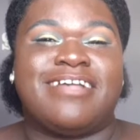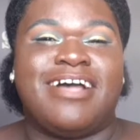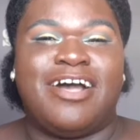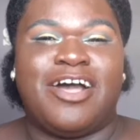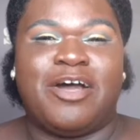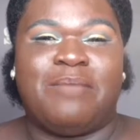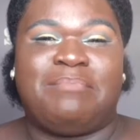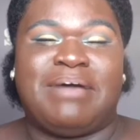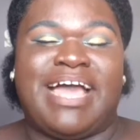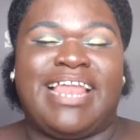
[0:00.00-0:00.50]

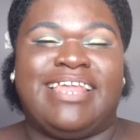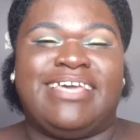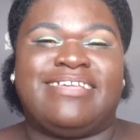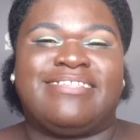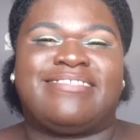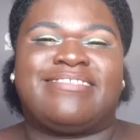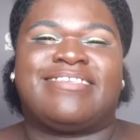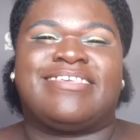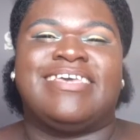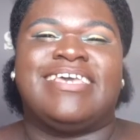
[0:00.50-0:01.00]
her
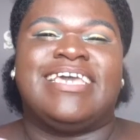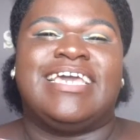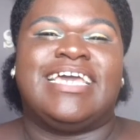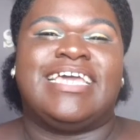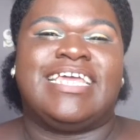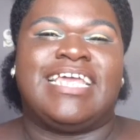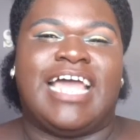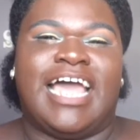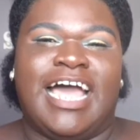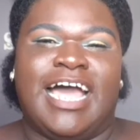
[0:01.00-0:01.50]
palettes.
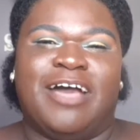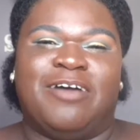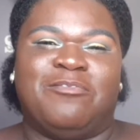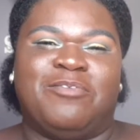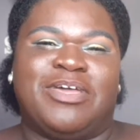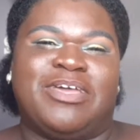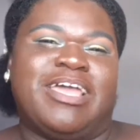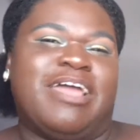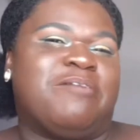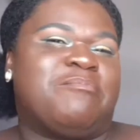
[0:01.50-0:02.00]

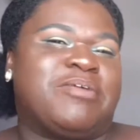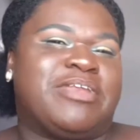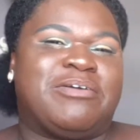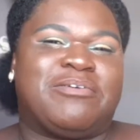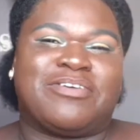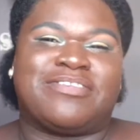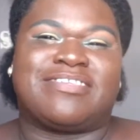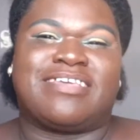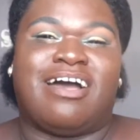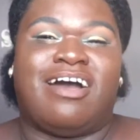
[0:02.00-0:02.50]
Everybody
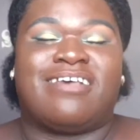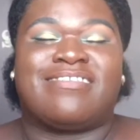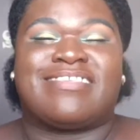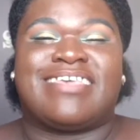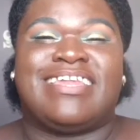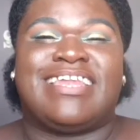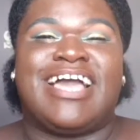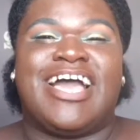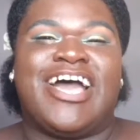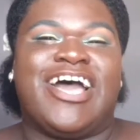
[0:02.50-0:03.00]
was
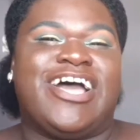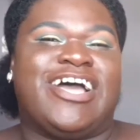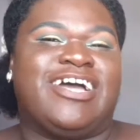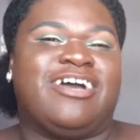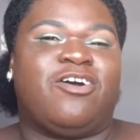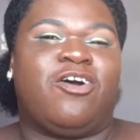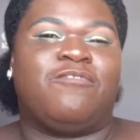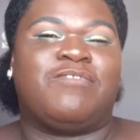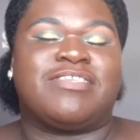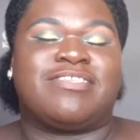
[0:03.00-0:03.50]
asking
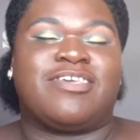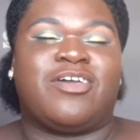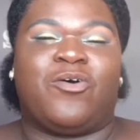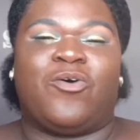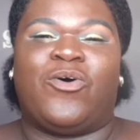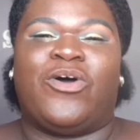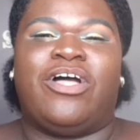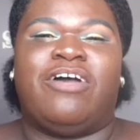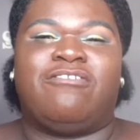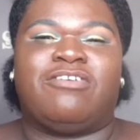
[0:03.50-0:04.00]
her, obviously
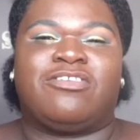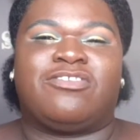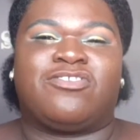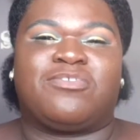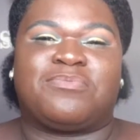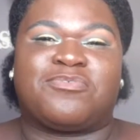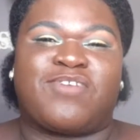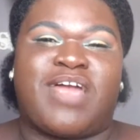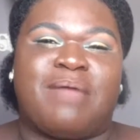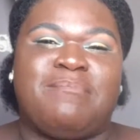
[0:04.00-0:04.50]
all her
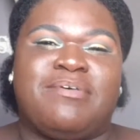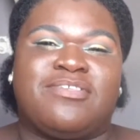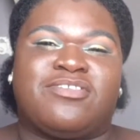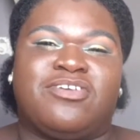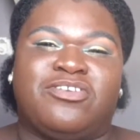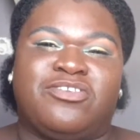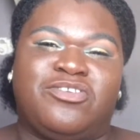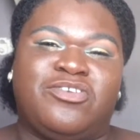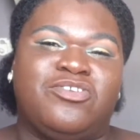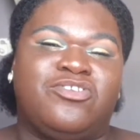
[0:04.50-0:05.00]
subscribers
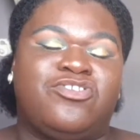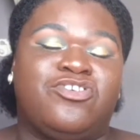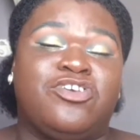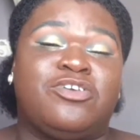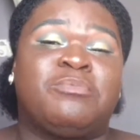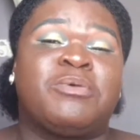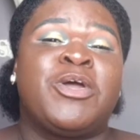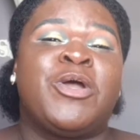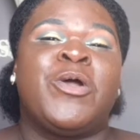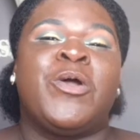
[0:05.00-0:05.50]
on
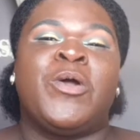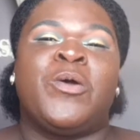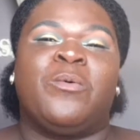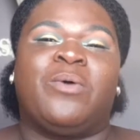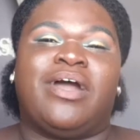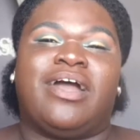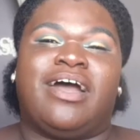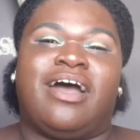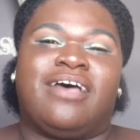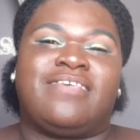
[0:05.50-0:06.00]
YouTube
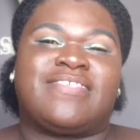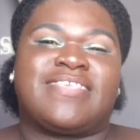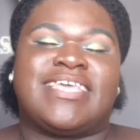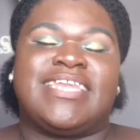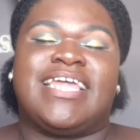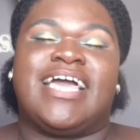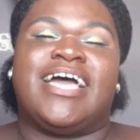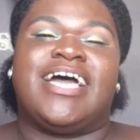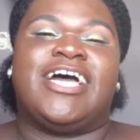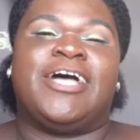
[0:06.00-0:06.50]
were
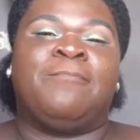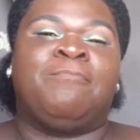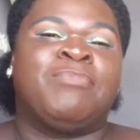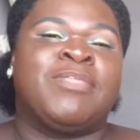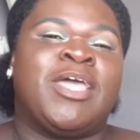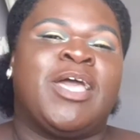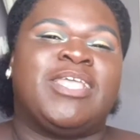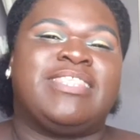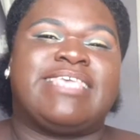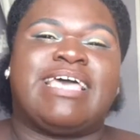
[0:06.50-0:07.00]
asking her,
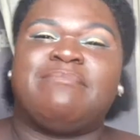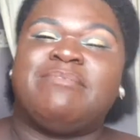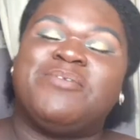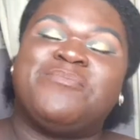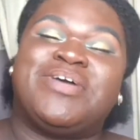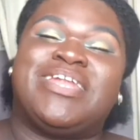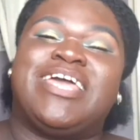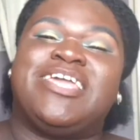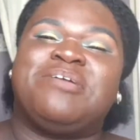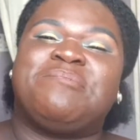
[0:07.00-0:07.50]
Tammi,
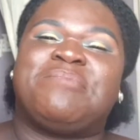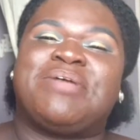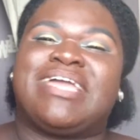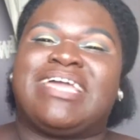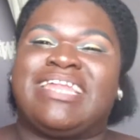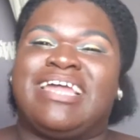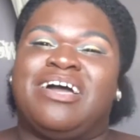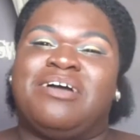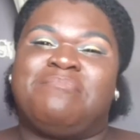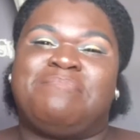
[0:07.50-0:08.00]
when are you
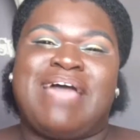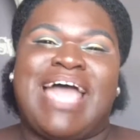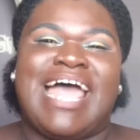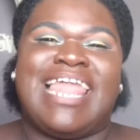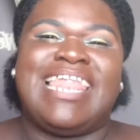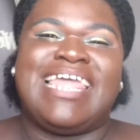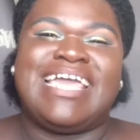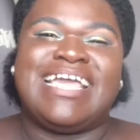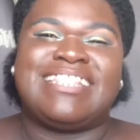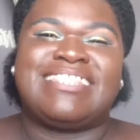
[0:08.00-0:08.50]
bringing out a
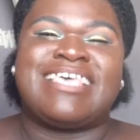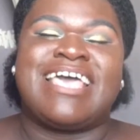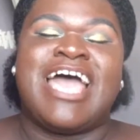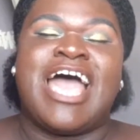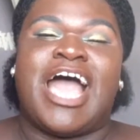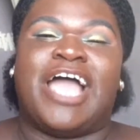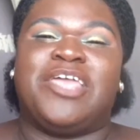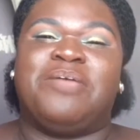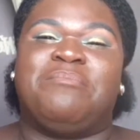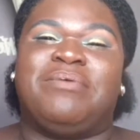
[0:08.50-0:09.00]
palette?
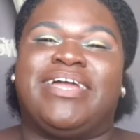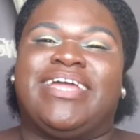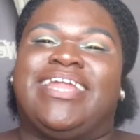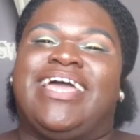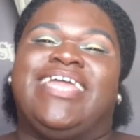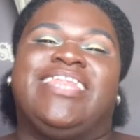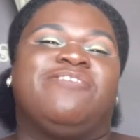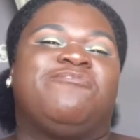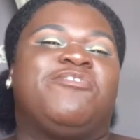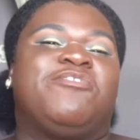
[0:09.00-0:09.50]
Are you bringing
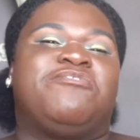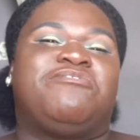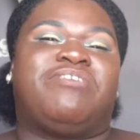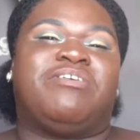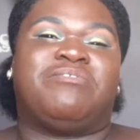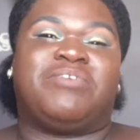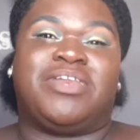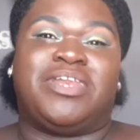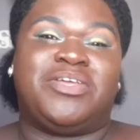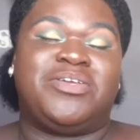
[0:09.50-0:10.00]
out anything with
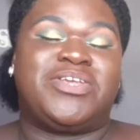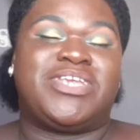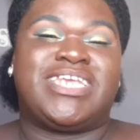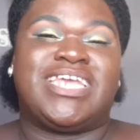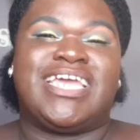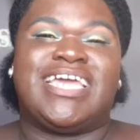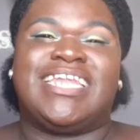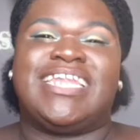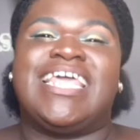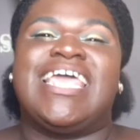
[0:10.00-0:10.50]

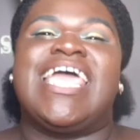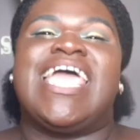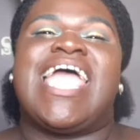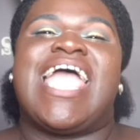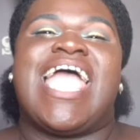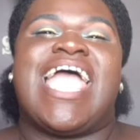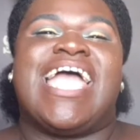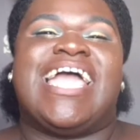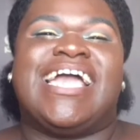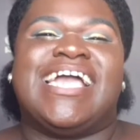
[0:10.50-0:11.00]
Revolution?
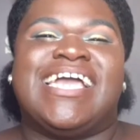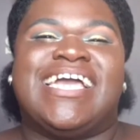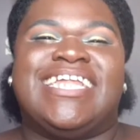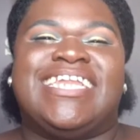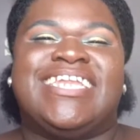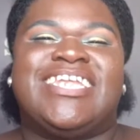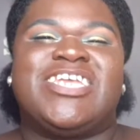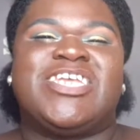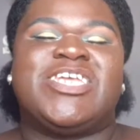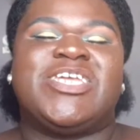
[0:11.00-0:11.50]

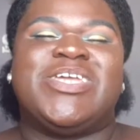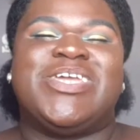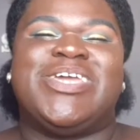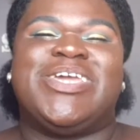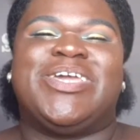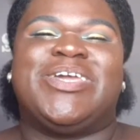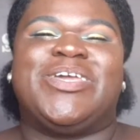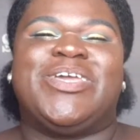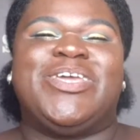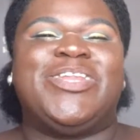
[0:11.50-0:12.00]
And
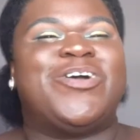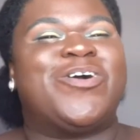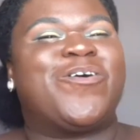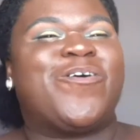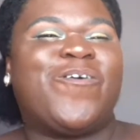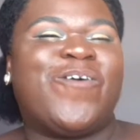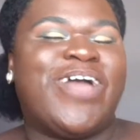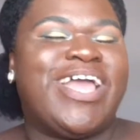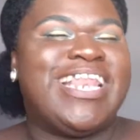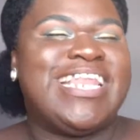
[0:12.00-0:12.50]
she,
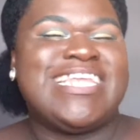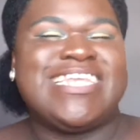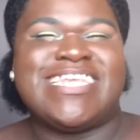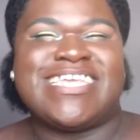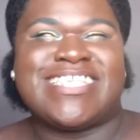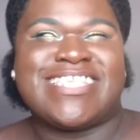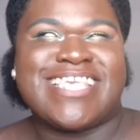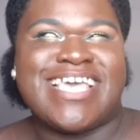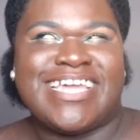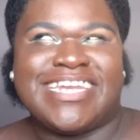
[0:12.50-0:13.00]
coyly
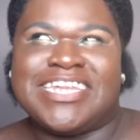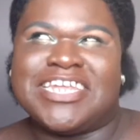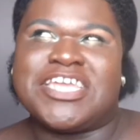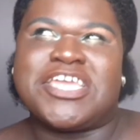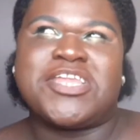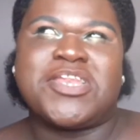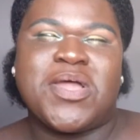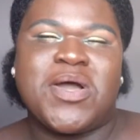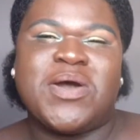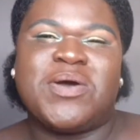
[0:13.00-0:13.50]
just said,
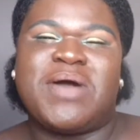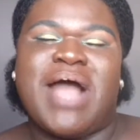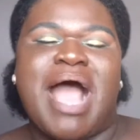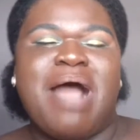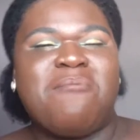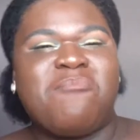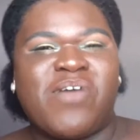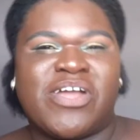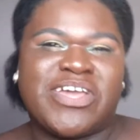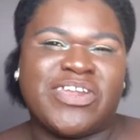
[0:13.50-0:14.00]

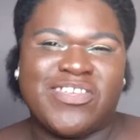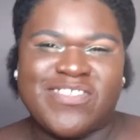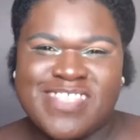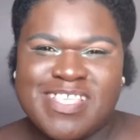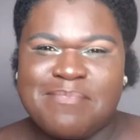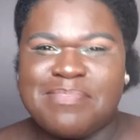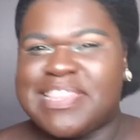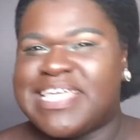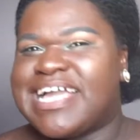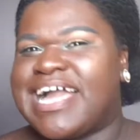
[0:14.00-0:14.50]
I'm working on
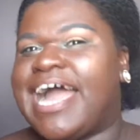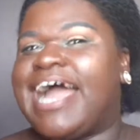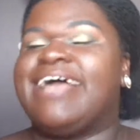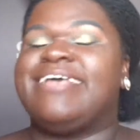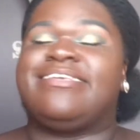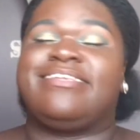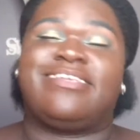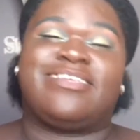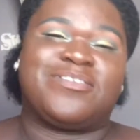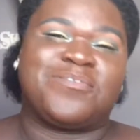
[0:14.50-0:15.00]
something,
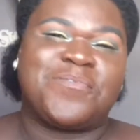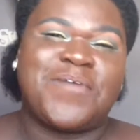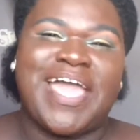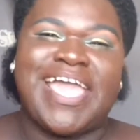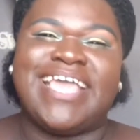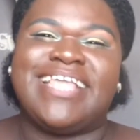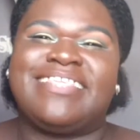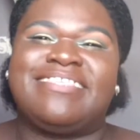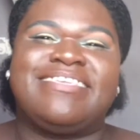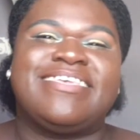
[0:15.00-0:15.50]
guys, just
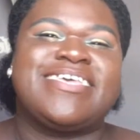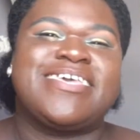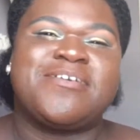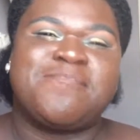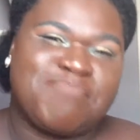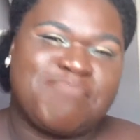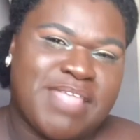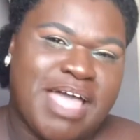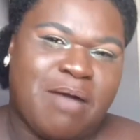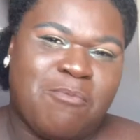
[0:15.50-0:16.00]
wait.
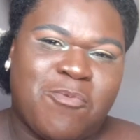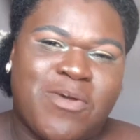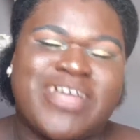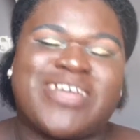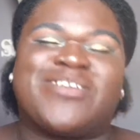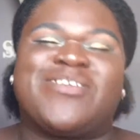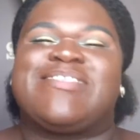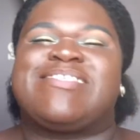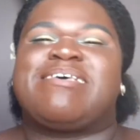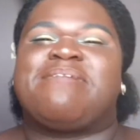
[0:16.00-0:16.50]
I'm
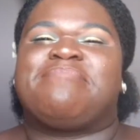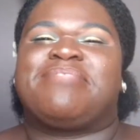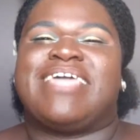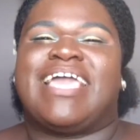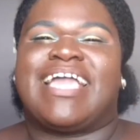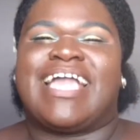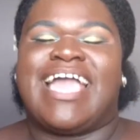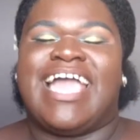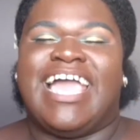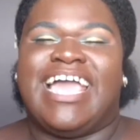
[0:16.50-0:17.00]
working on
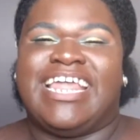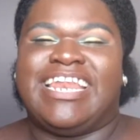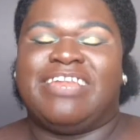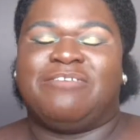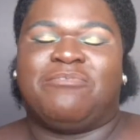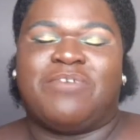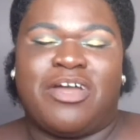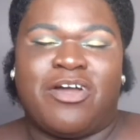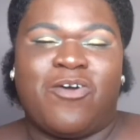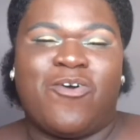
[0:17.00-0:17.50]
something,
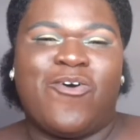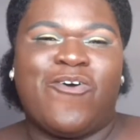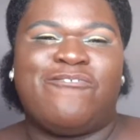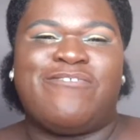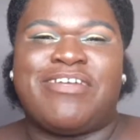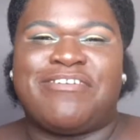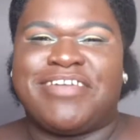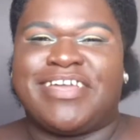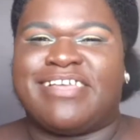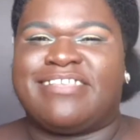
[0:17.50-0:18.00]
and we're all
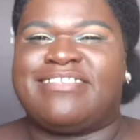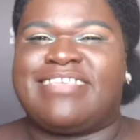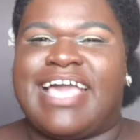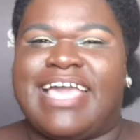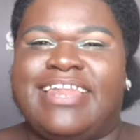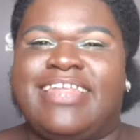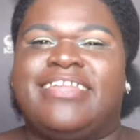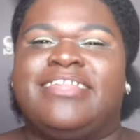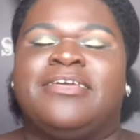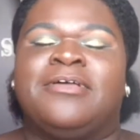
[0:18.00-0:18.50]
very
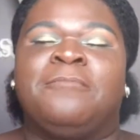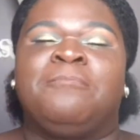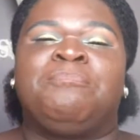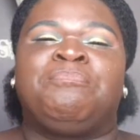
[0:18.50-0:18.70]
excited.